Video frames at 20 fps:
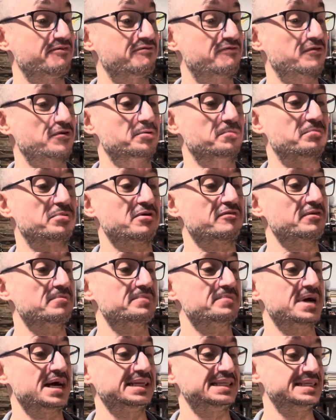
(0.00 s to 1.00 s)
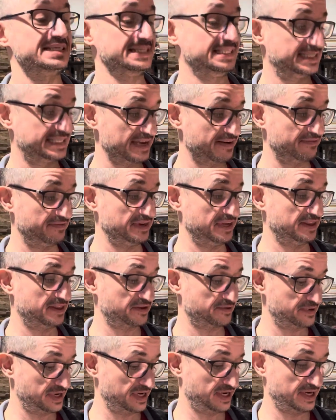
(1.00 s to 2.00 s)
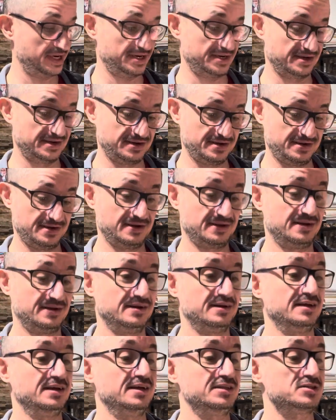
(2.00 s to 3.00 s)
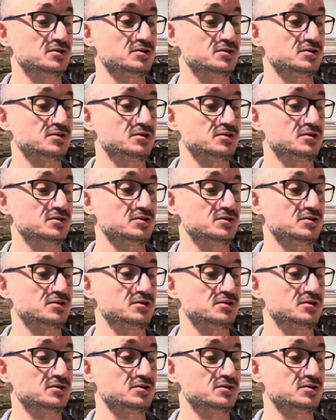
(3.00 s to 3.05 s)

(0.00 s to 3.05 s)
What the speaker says: for a book from 1973. It's